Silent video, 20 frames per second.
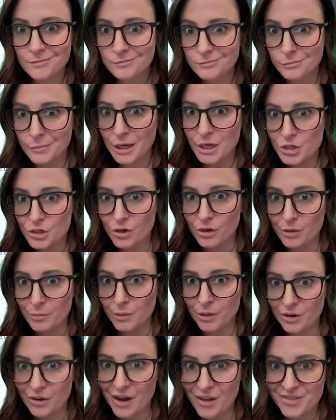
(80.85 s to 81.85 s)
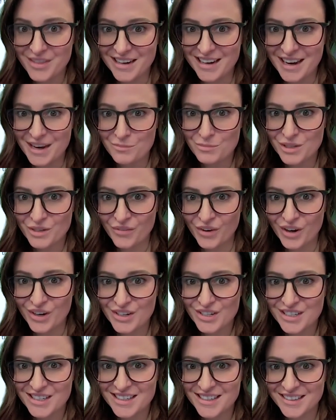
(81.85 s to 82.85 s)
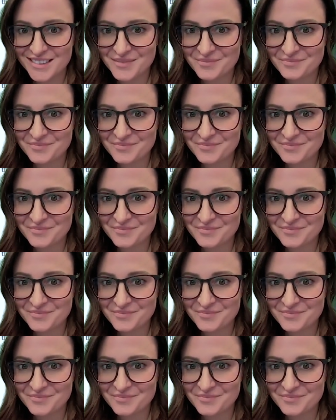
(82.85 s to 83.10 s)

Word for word: make sure to blur out the names first.